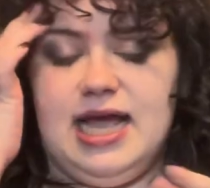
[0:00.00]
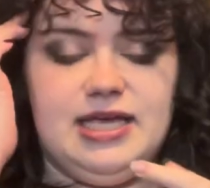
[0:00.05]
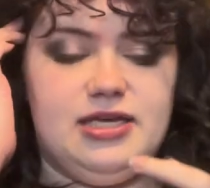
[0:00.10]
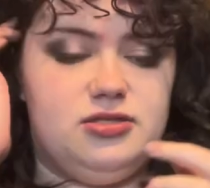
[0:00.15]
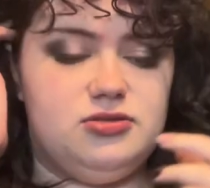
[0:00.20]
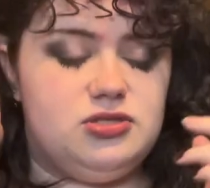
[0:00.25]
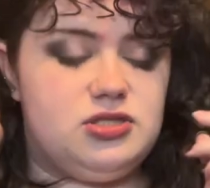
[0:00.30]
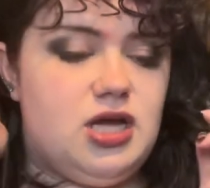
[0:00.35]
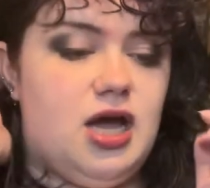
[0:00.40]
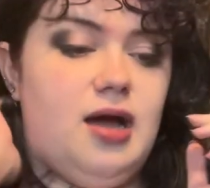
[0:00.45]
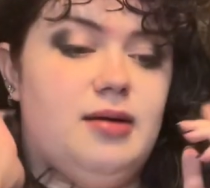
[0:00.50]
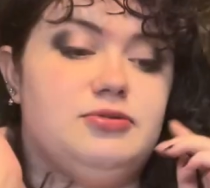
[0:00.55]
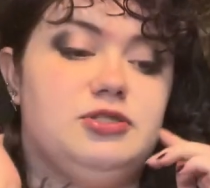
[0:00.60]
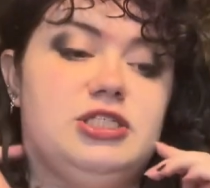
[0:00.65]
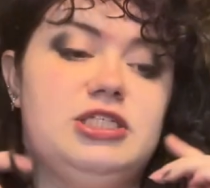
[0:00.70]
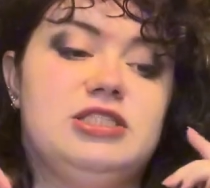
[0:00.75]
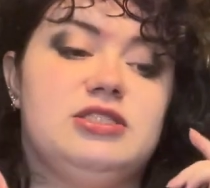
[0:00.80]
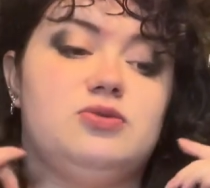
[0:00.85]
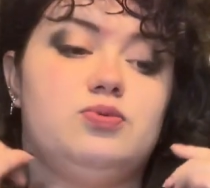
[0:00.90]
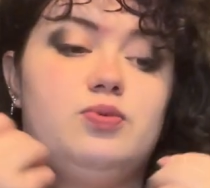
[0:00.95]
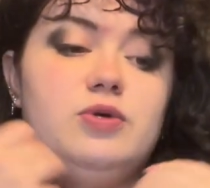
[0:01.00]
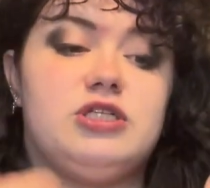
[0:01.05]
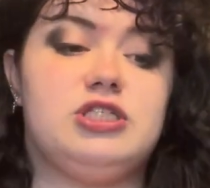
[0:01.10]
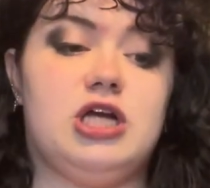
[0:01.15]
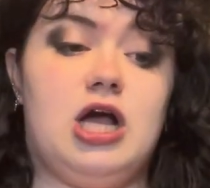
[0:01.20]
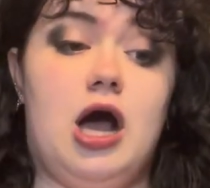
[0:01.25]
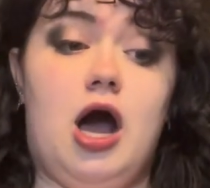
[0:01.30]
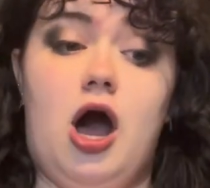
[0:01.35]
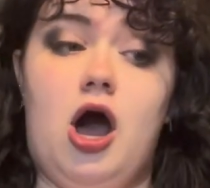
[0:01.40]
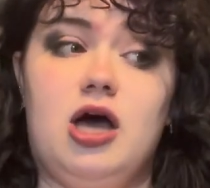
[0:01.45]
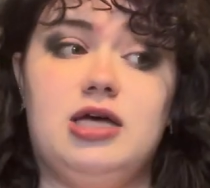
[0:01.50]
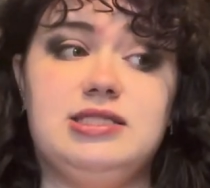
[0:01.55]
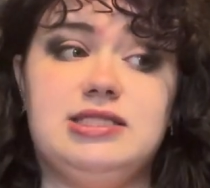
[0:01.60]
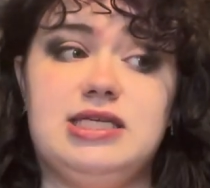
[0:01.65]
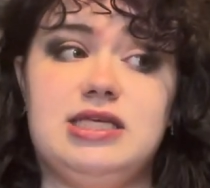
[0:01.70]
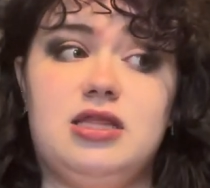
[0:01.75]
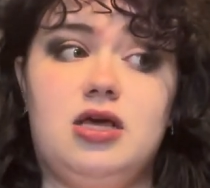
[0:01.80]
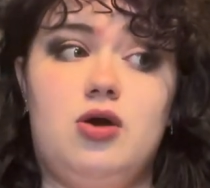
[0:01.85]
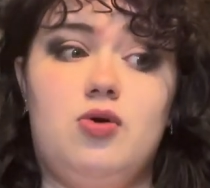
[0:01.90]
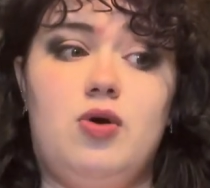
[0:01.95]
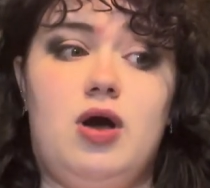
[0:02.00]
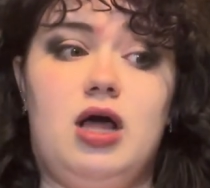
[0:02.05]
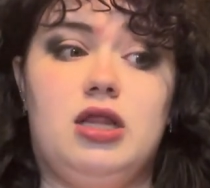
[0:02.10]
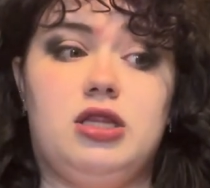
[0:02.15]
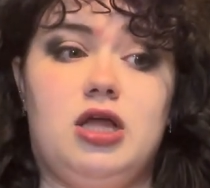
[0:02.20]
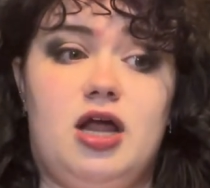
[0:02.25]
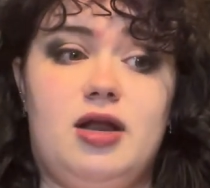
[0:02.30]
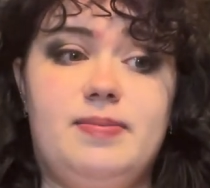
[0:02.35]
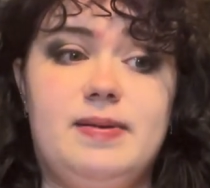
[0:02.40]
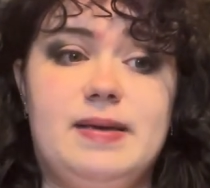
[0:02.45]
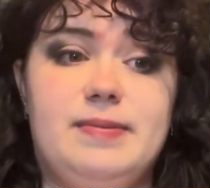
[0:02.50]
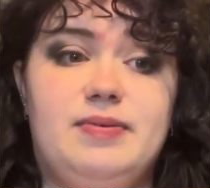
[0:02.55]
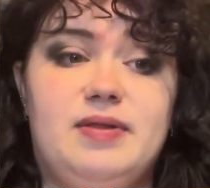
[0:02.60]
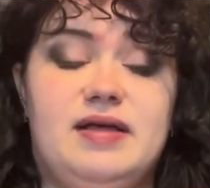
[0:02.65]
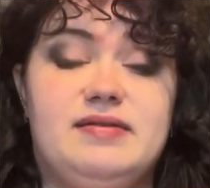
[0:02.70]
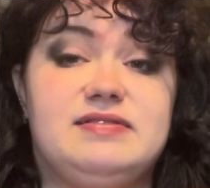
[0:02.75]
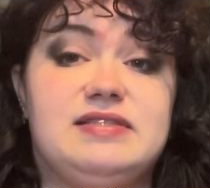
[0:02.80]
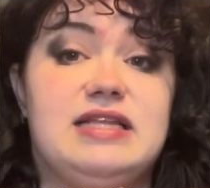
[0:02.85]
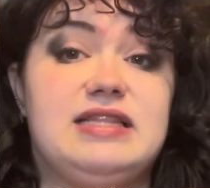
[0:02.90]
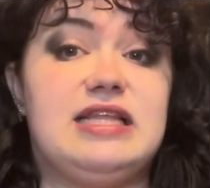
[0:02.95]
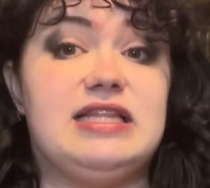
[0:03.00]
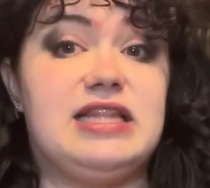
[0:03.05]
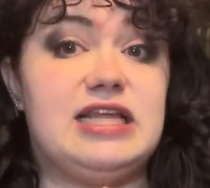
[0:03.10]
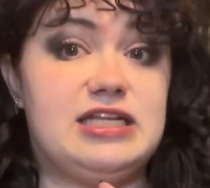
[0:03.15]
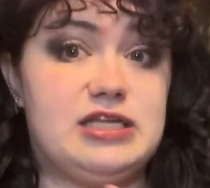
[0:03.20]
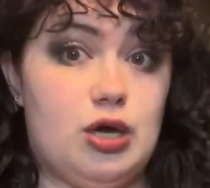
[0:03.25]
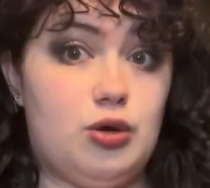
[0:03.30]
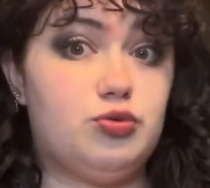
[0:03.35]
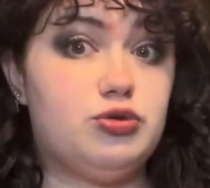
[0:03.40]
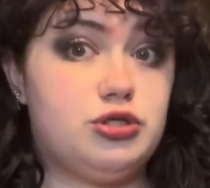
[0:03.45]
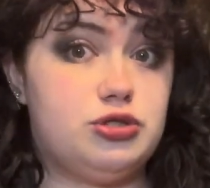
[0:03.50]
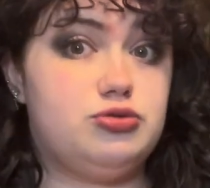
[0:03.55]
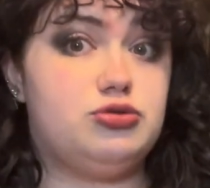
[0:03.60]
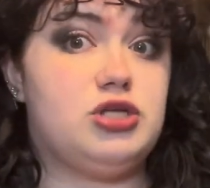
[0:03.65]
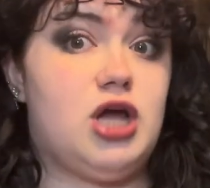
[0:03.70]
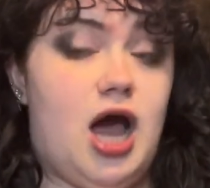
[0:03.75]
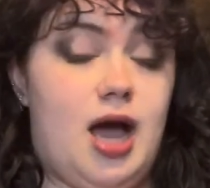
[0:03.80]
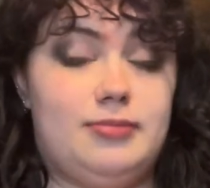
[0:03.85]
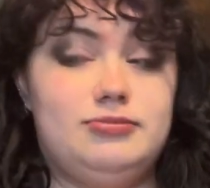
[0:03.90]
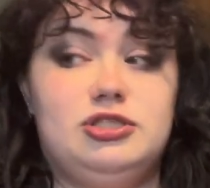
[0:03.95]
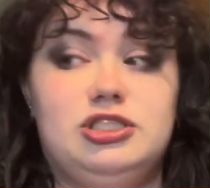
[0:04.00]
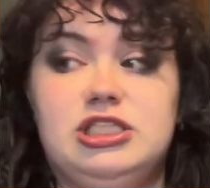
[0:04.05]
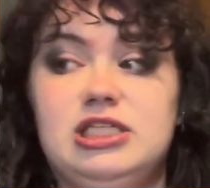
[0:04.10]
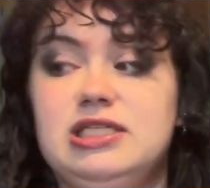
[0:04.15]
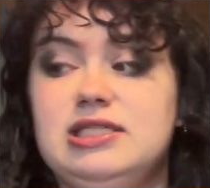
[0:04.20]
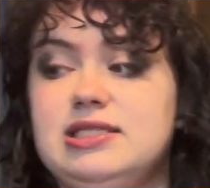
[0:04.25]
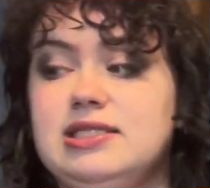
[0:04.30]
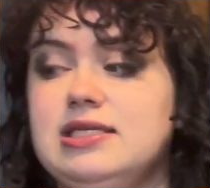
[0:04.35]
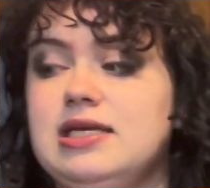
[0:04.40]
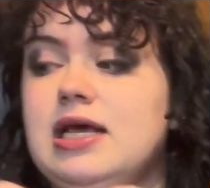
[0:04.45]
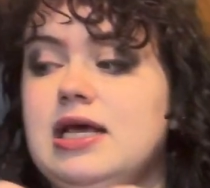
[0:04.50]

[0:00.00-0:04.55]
use top sheets, which honestly though, a lot of people have said that they don't use top sheets.